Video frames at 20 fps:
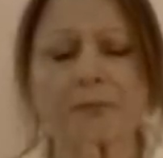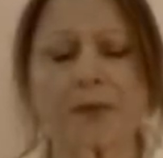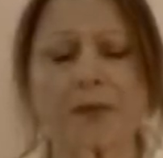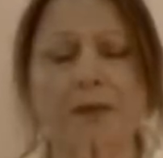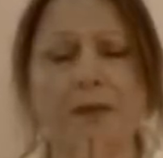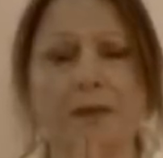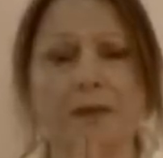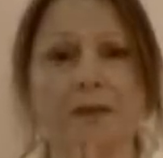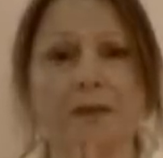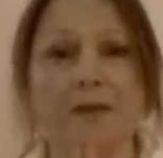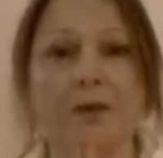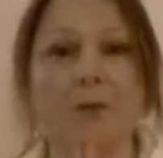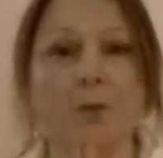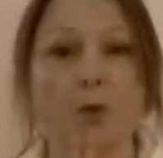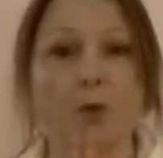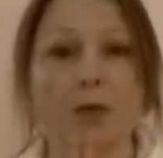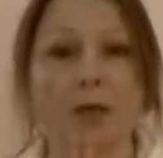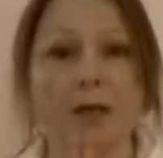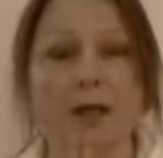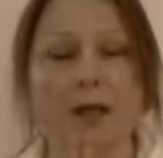The same
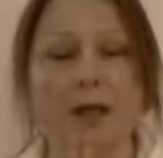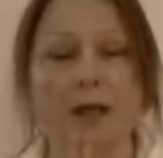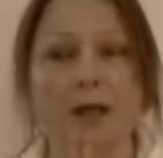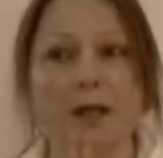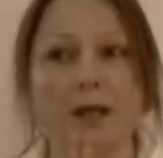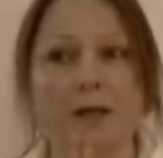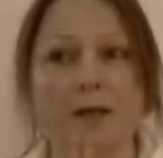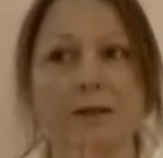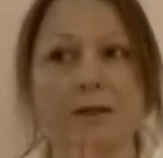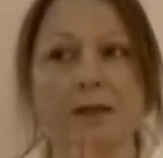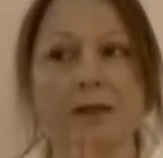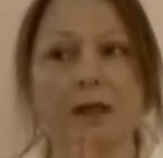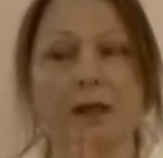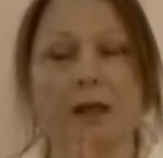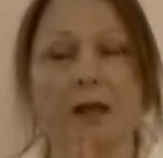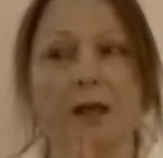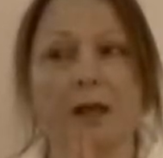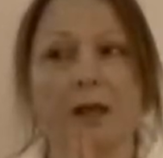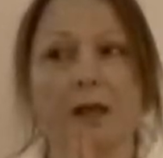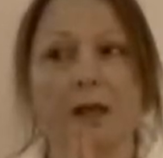way as
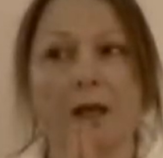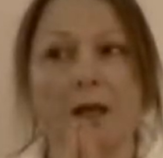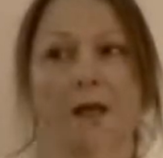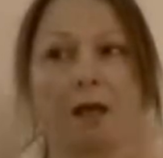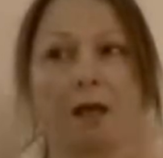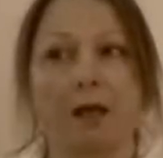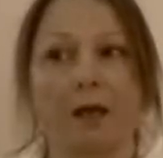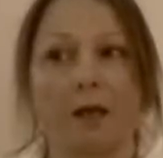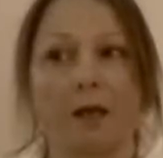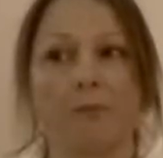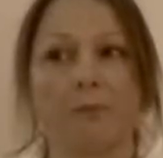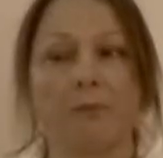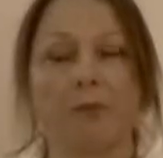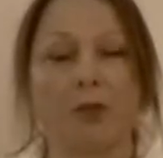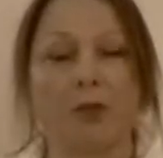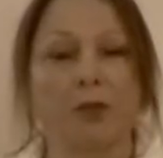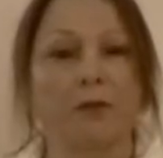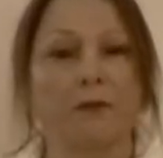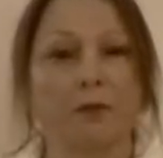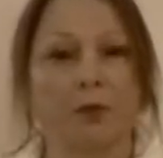
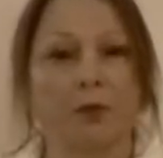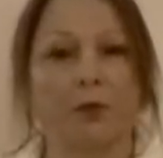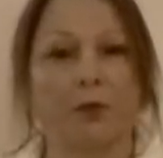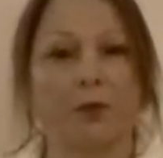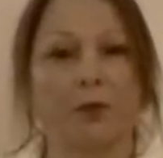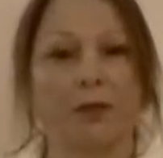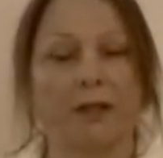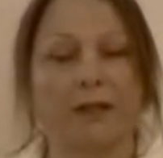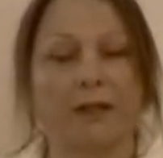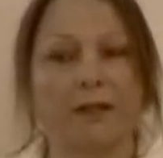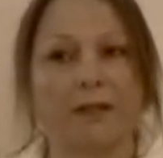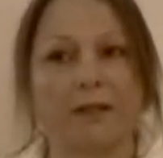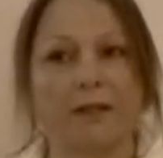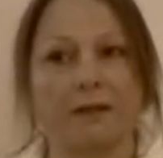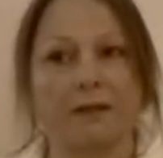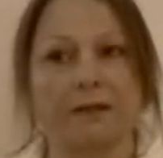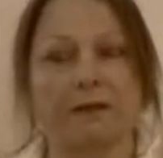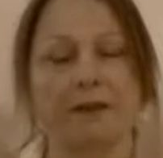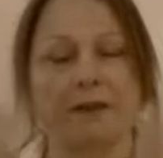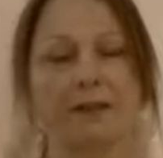most of your aura is
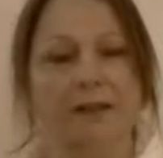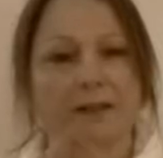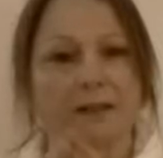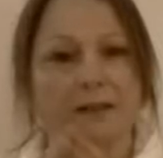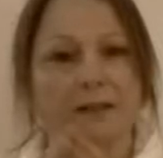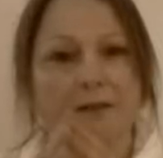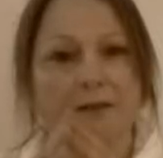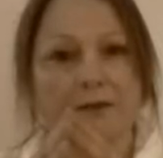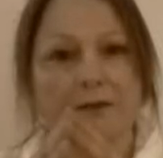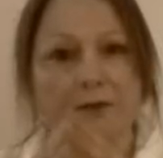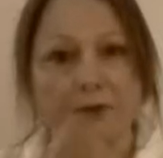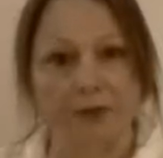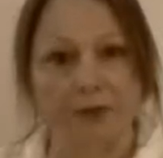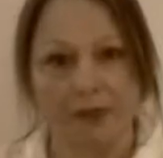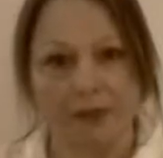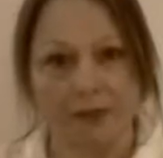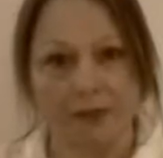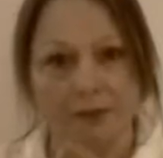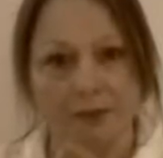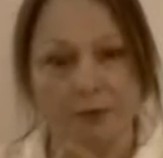interfaced in the
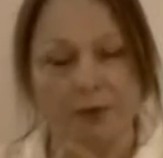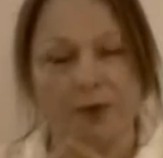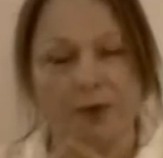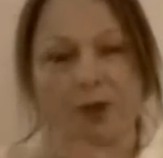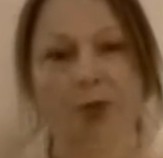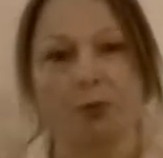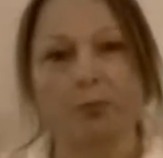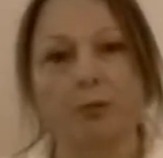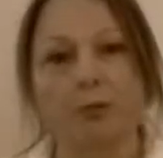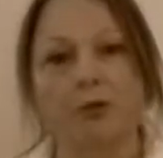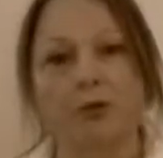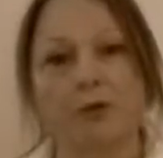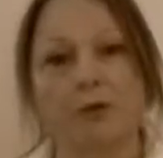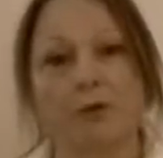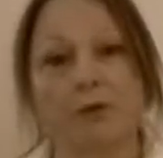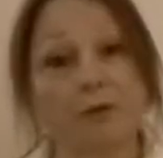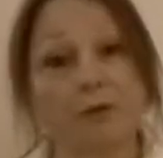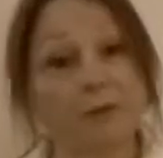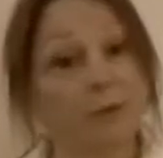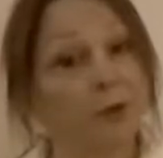3D world, but
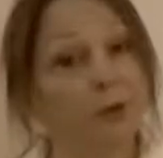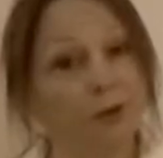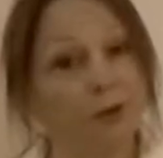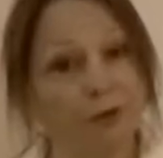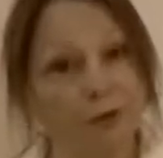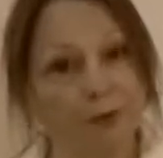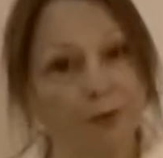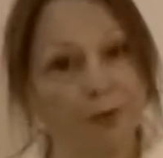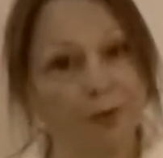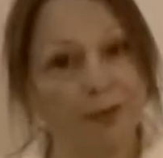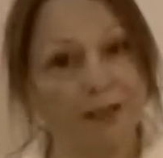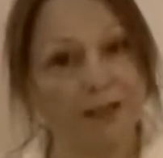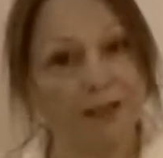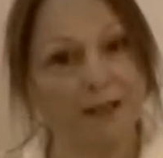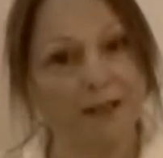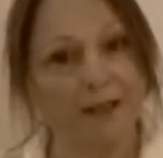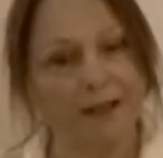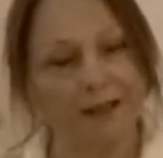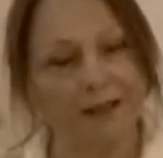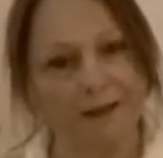your spiritual
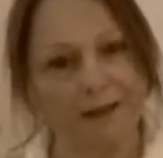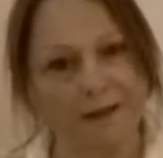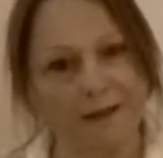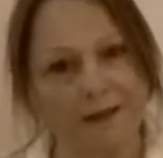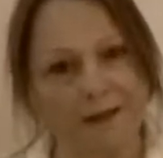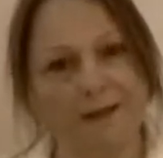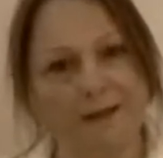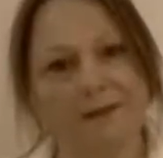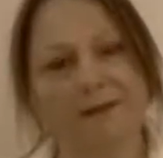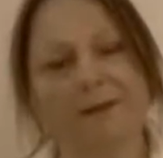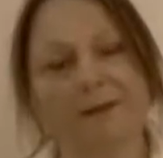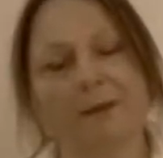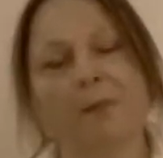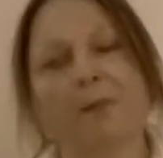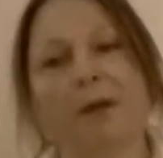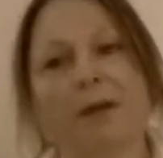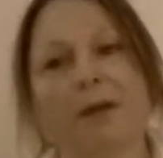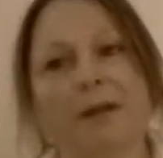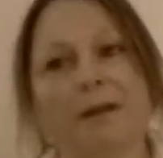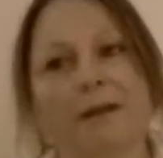body, that's the
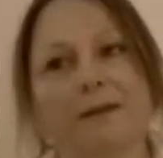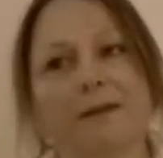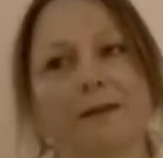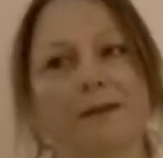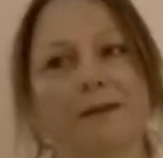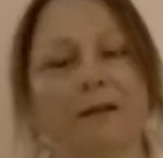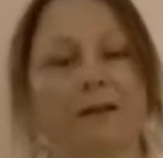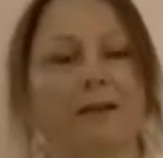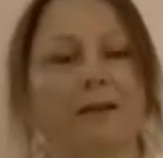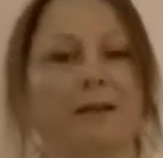part that